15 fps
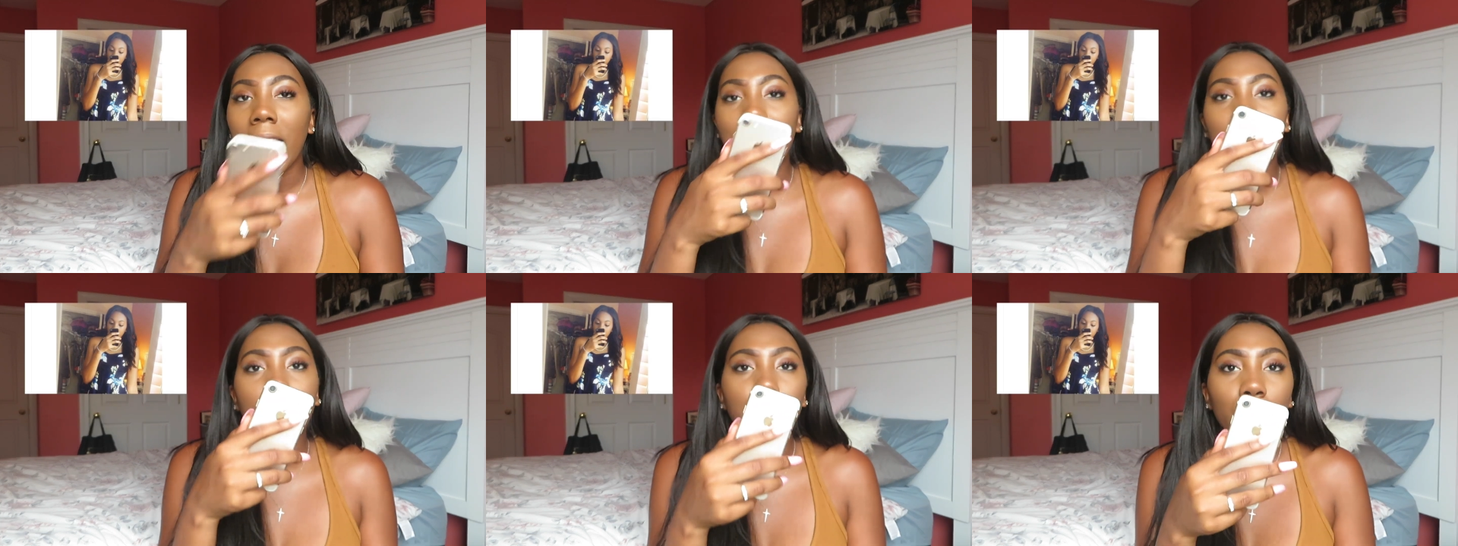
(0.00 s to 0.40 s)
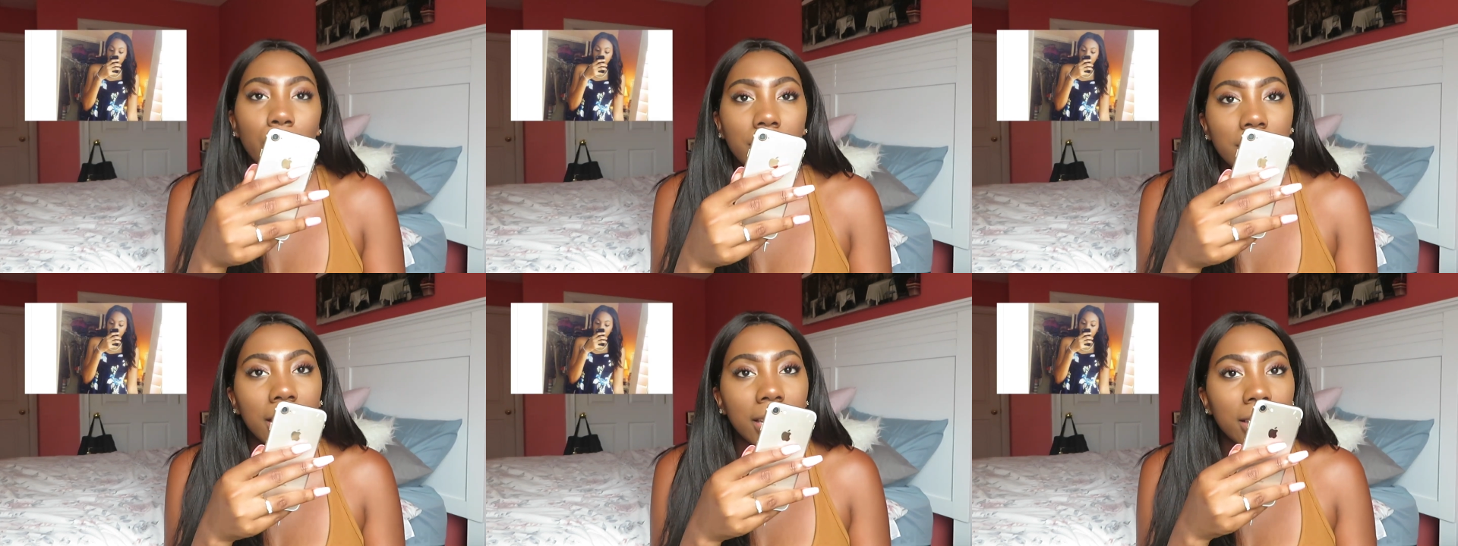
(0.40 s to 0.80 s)
and I'm
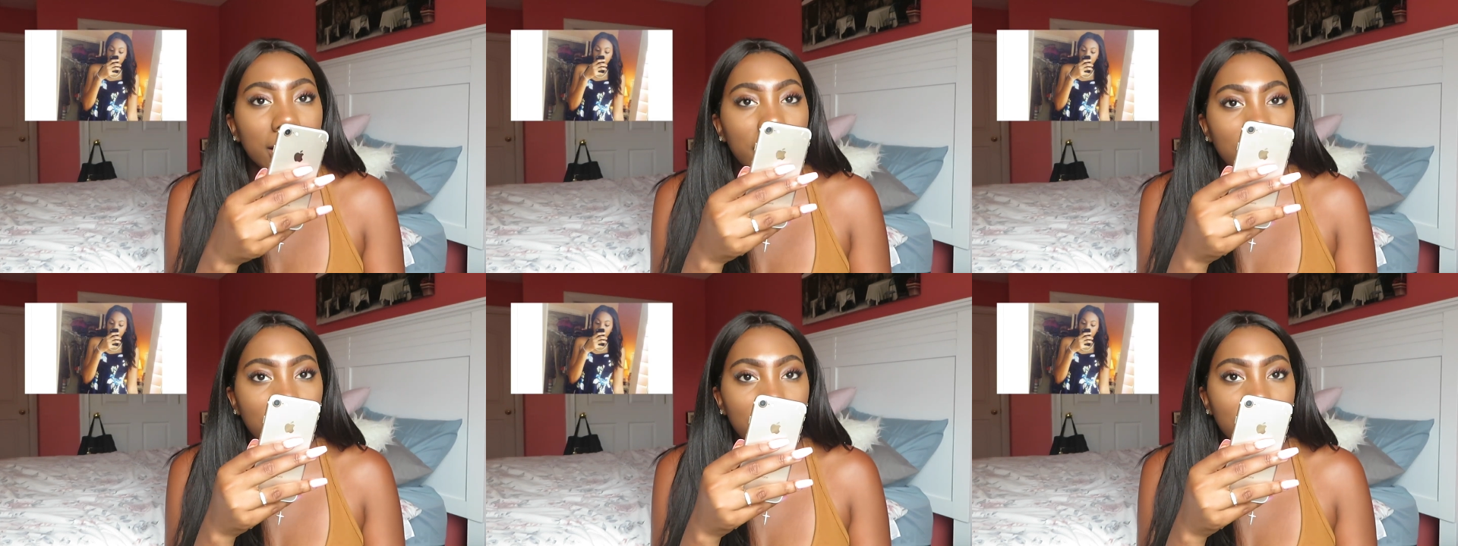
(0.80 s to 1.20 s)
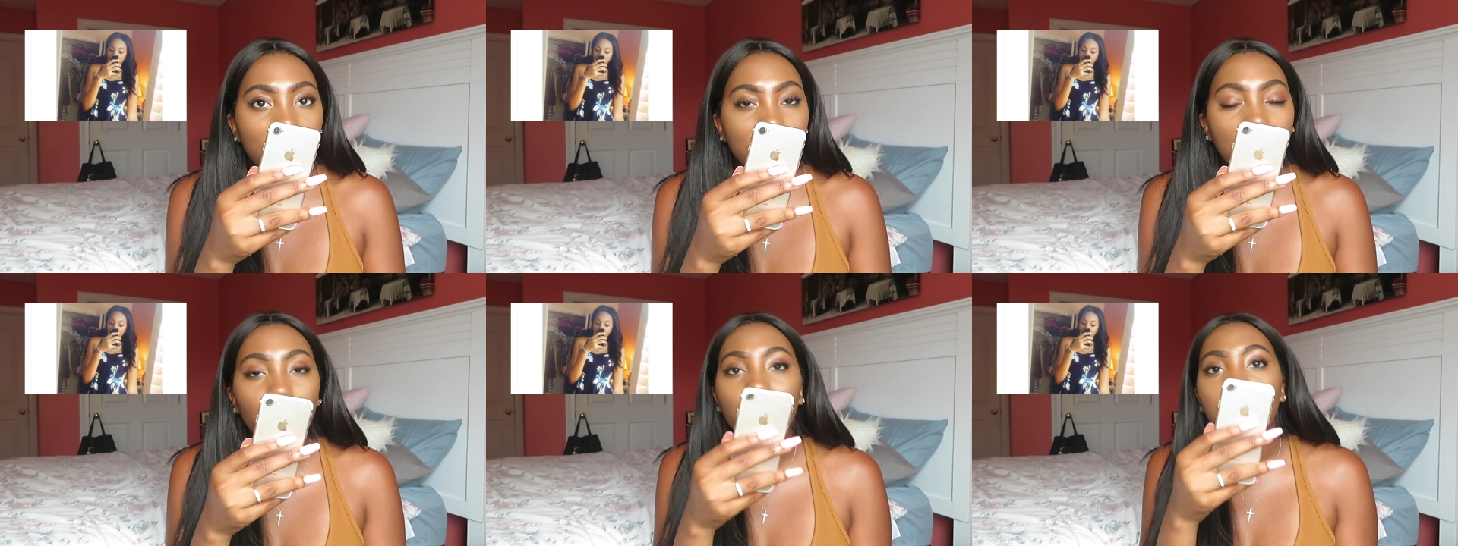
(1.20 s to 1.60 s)
going like
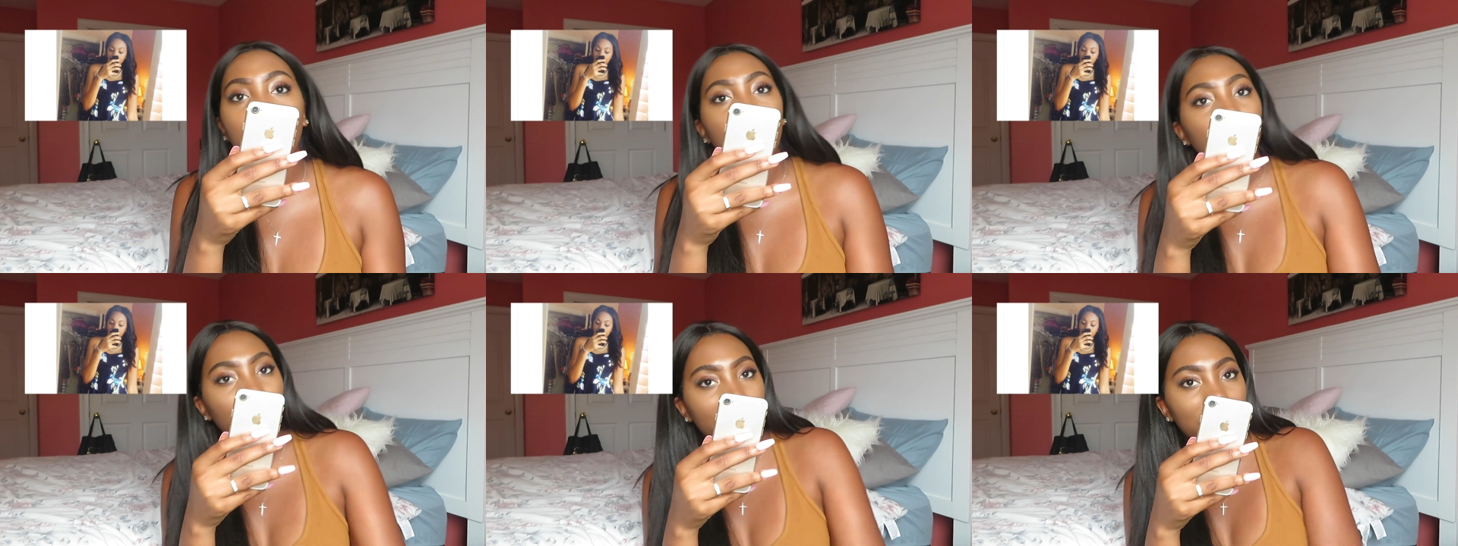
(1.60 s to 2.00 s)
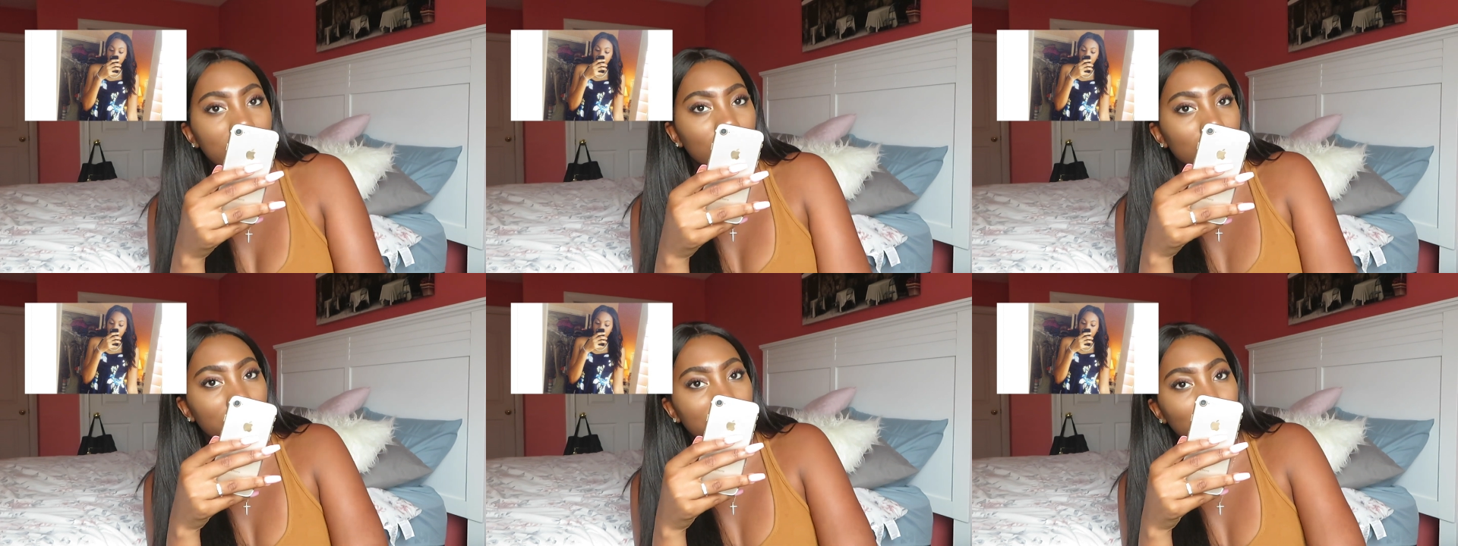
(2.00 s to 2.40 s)
this, like with a
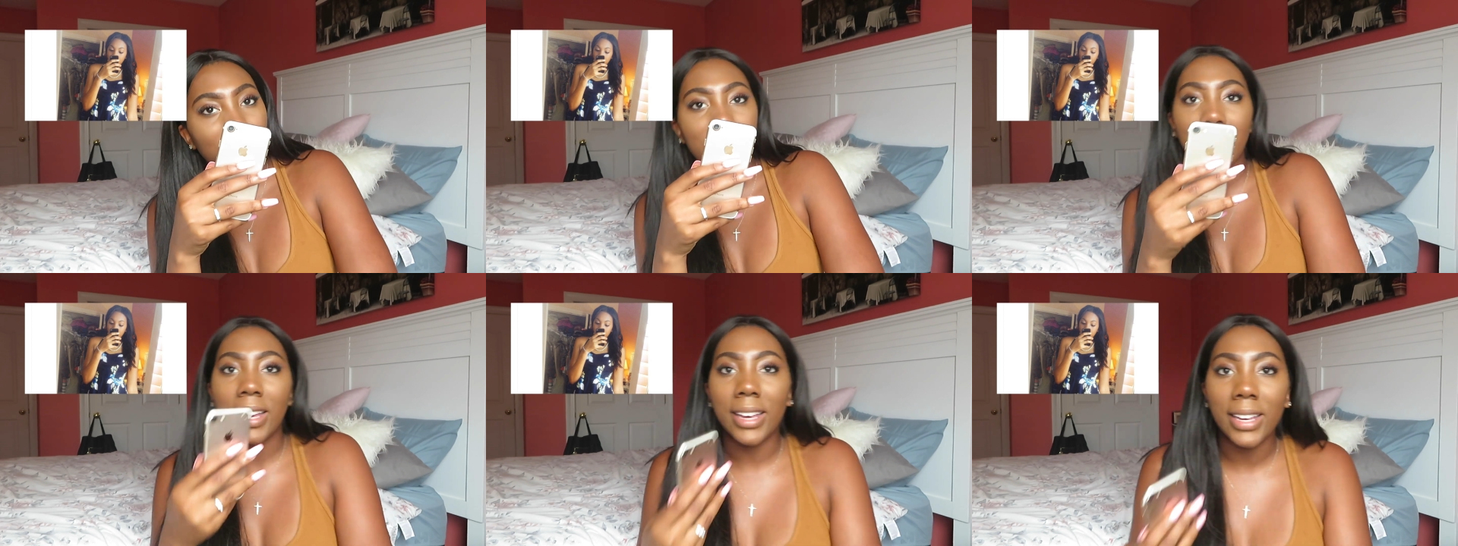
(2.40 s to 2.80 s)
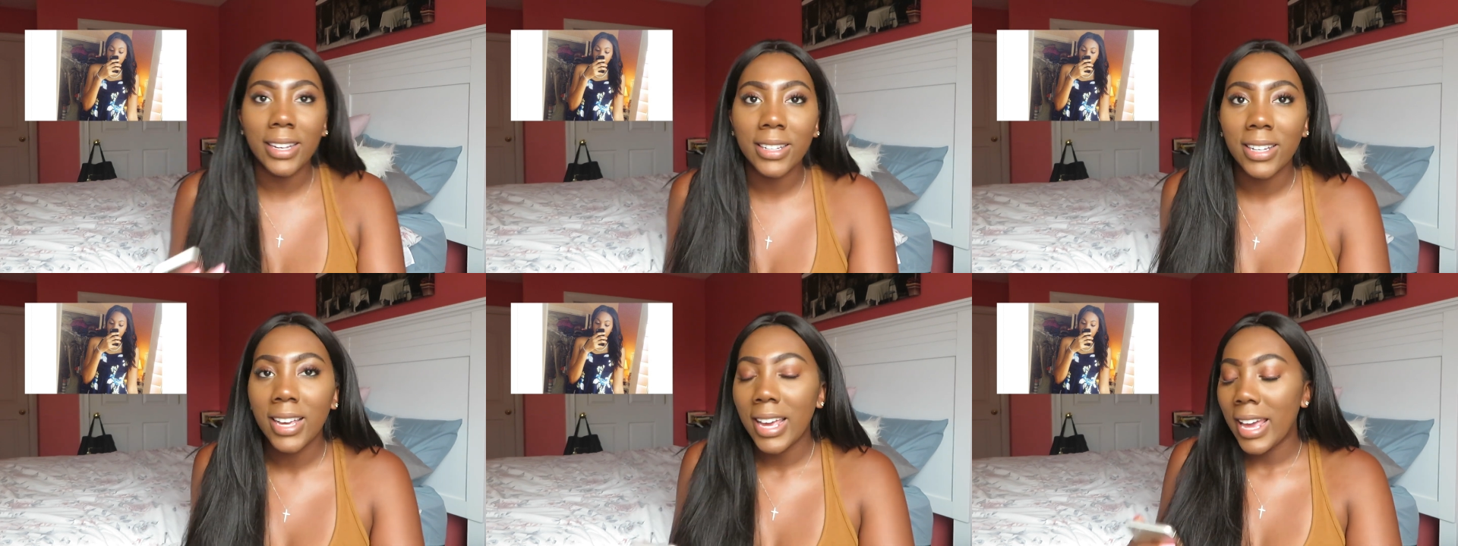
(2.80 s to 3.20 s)
dress on. What the
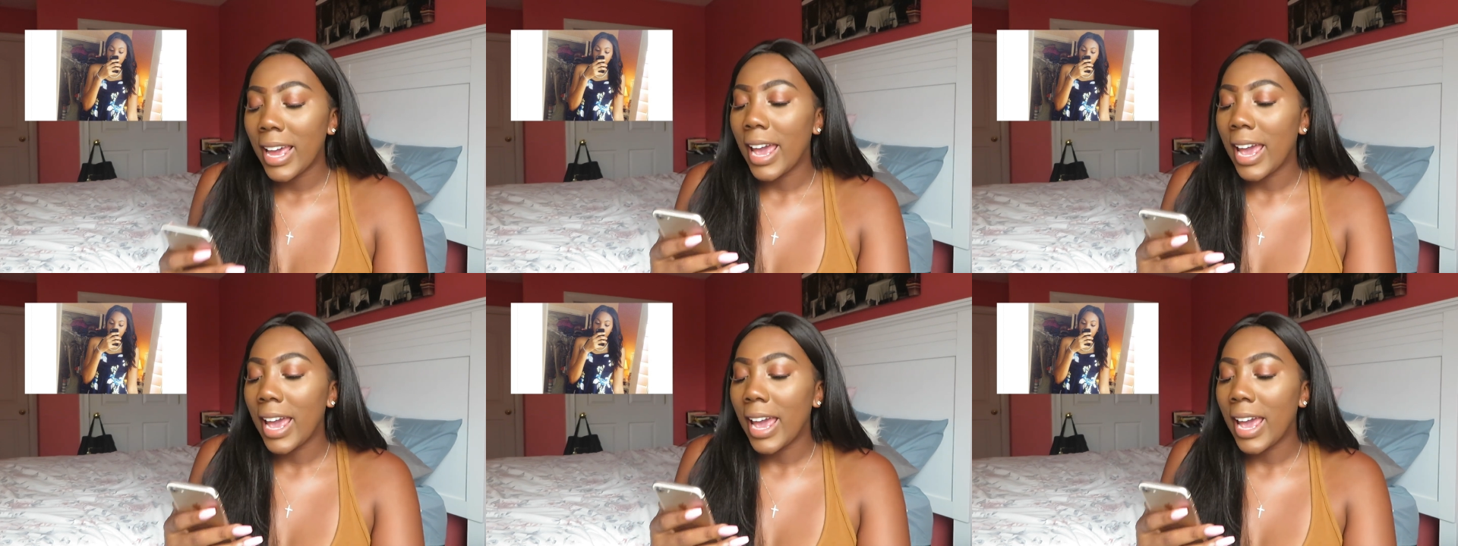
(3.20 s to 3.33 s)
heck?